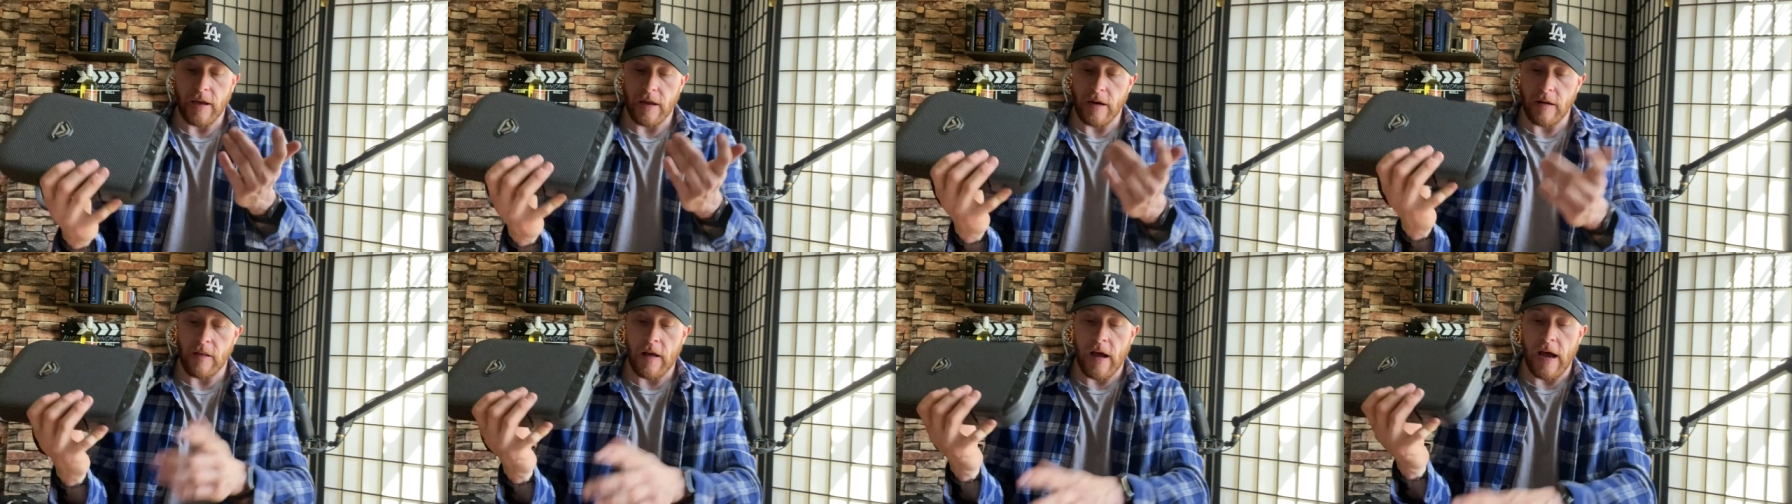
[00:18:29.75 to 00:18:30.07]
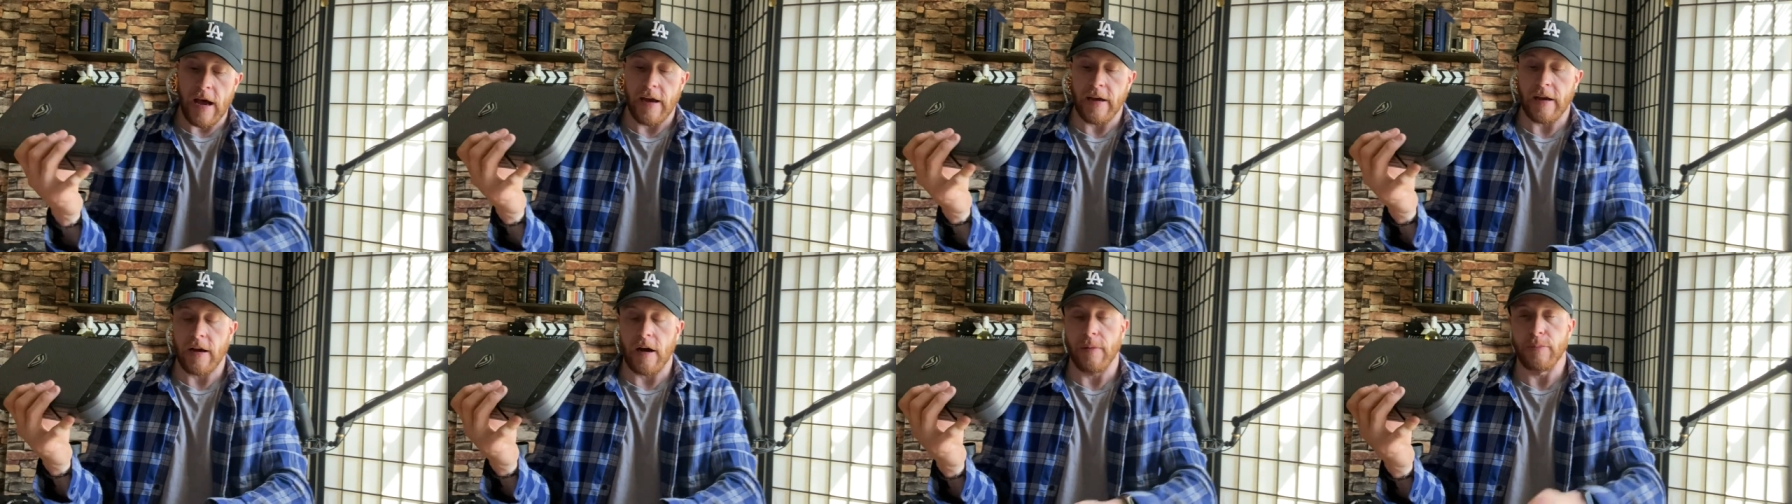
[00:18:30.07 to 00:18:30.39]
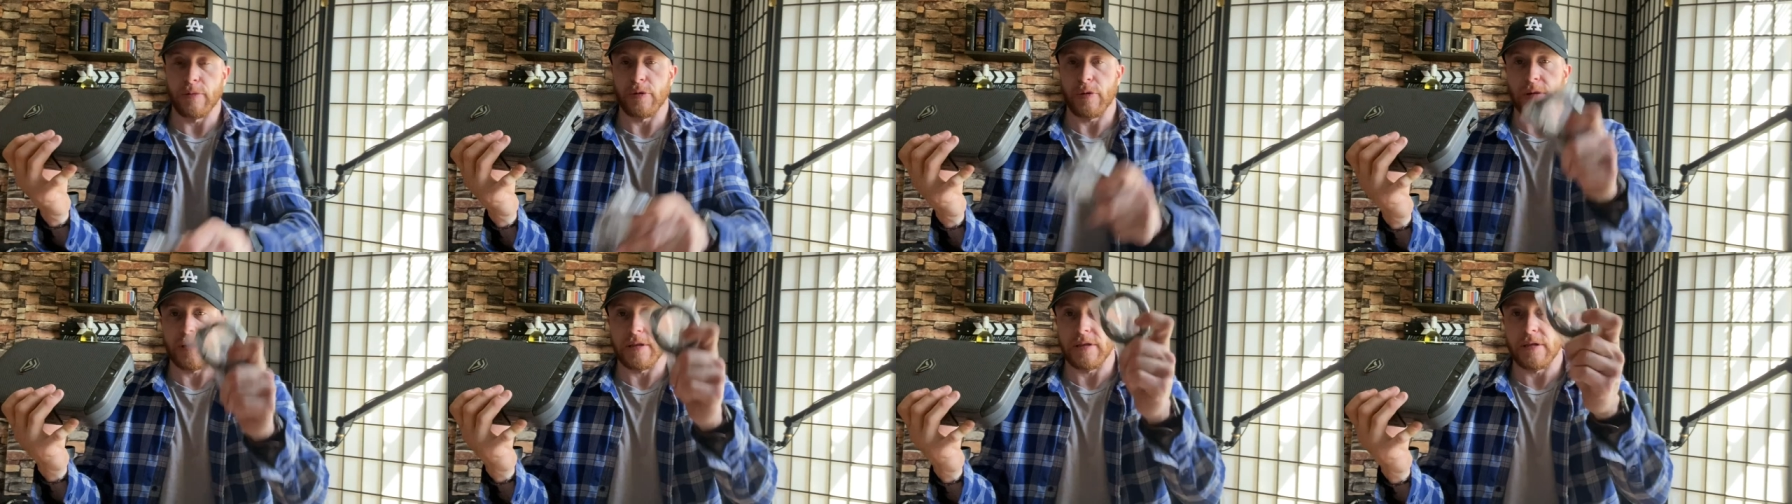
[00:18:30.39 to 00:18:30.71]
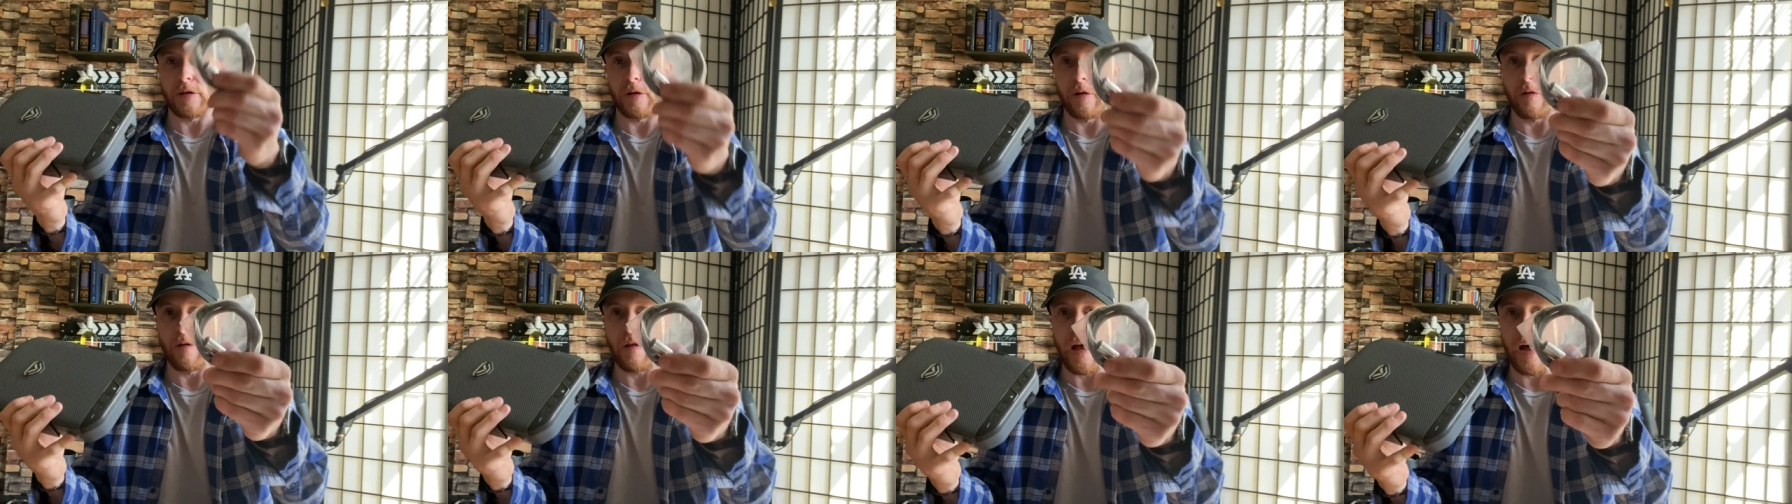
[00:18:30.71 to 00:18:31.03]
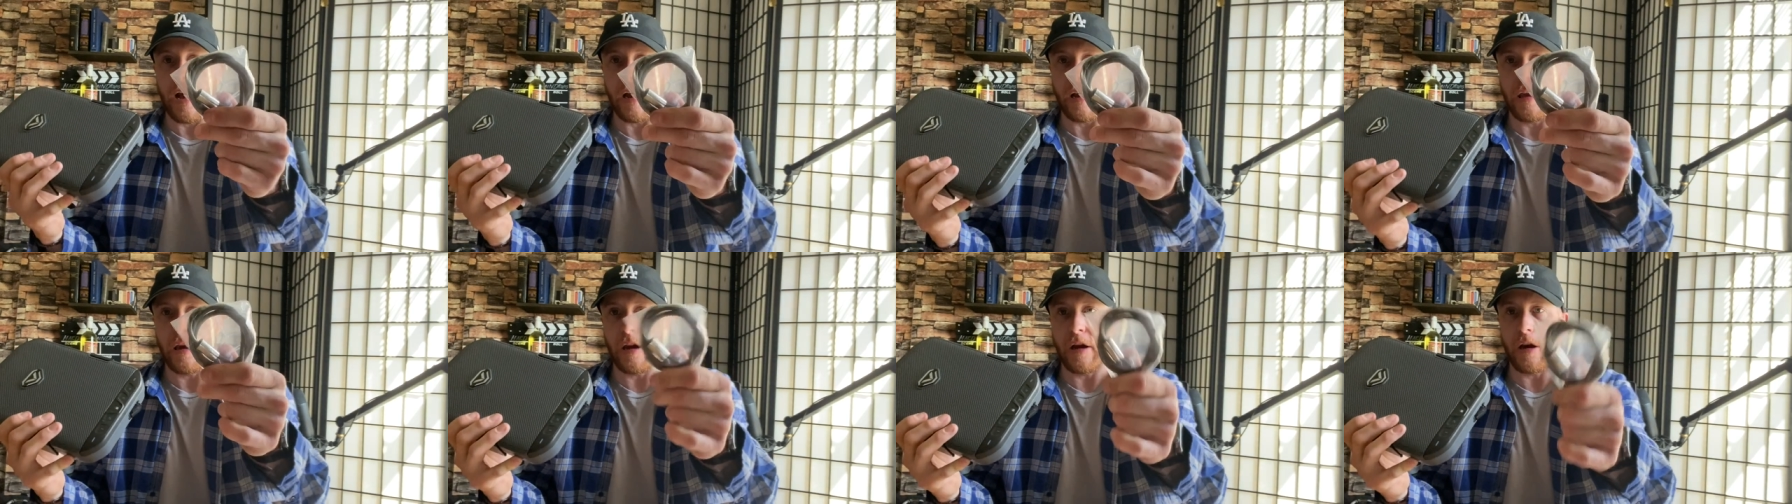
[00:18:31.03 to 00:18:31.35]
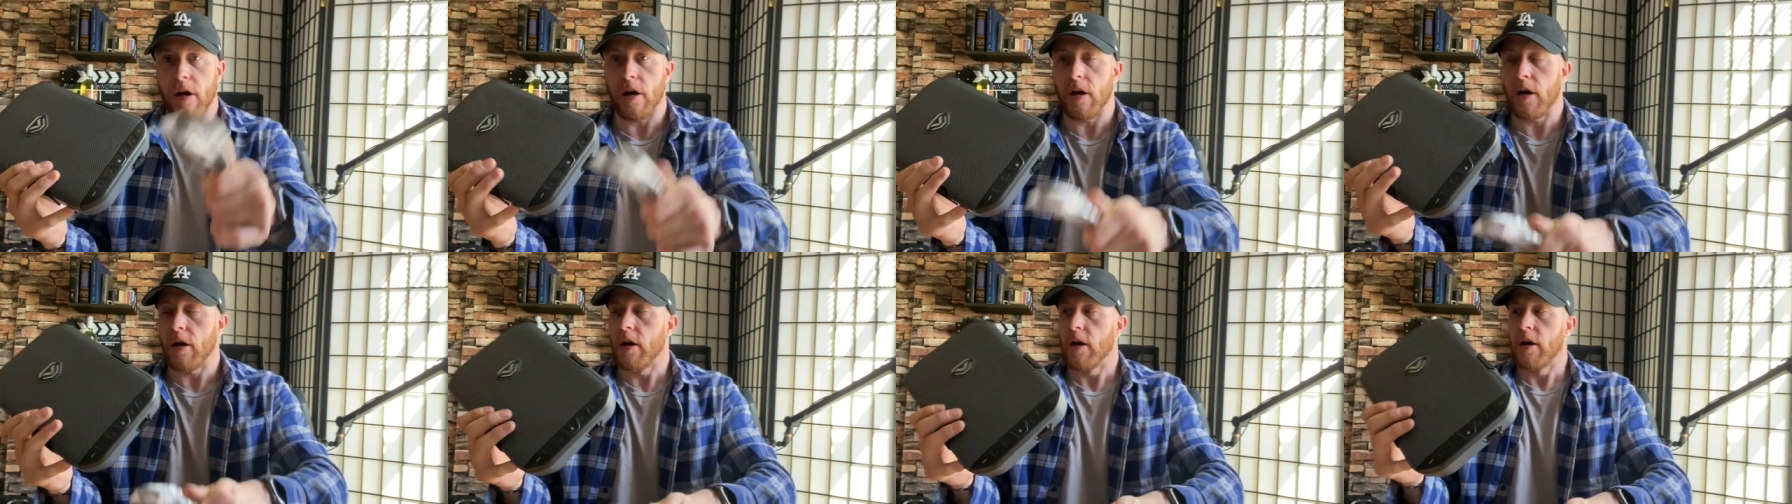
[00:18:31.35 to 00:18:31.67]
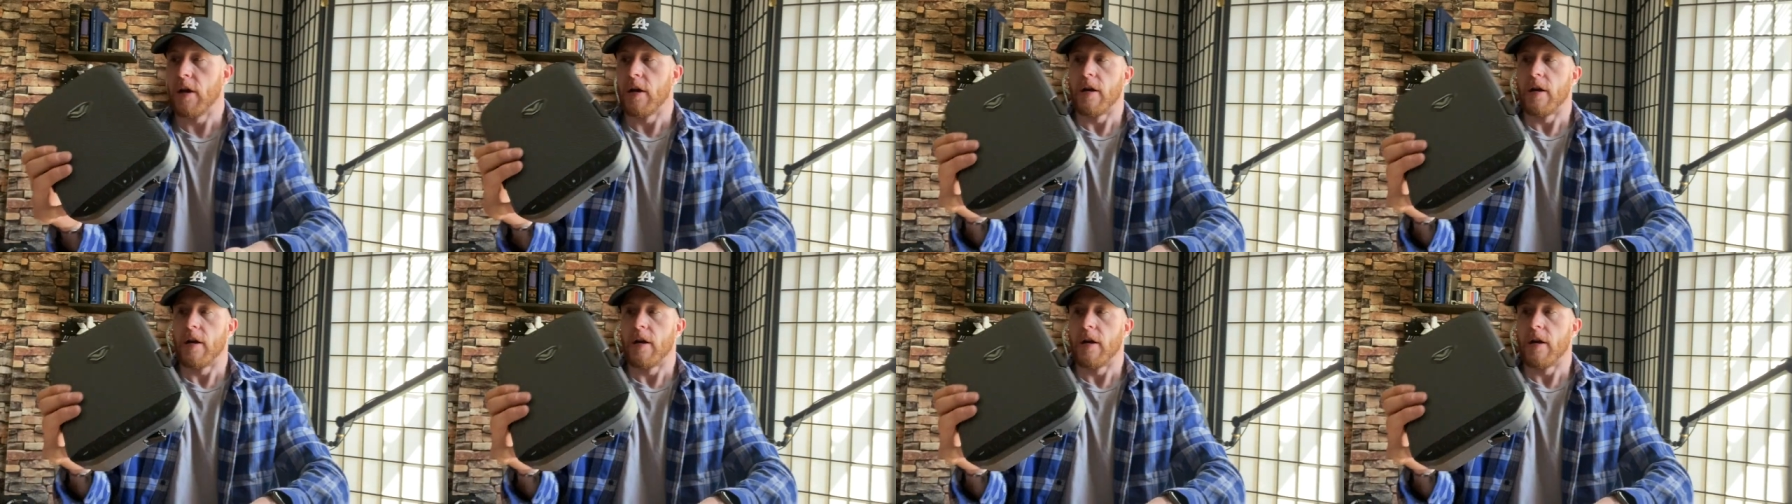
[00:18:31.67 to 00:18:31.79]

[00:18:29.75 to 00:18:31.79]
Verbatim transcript: it a lot. It comes with this little lock here.